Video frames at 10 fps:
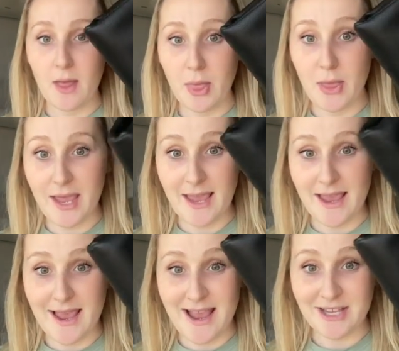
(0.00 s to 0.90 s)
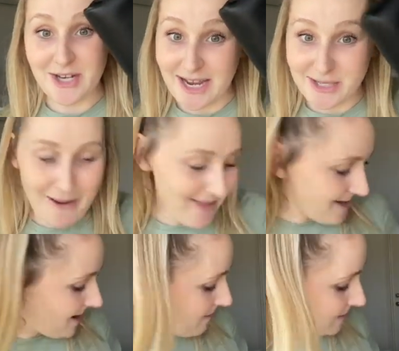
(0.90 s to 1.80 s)
the change mat
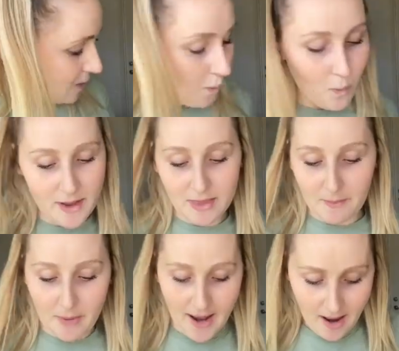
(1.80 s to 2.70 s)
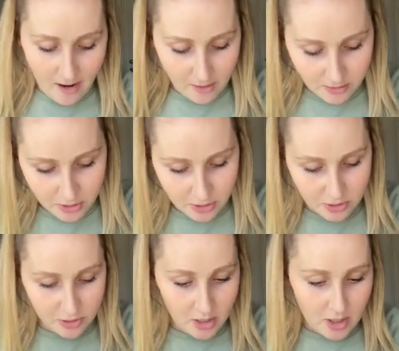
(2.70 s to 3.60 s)
that comes with the pouch.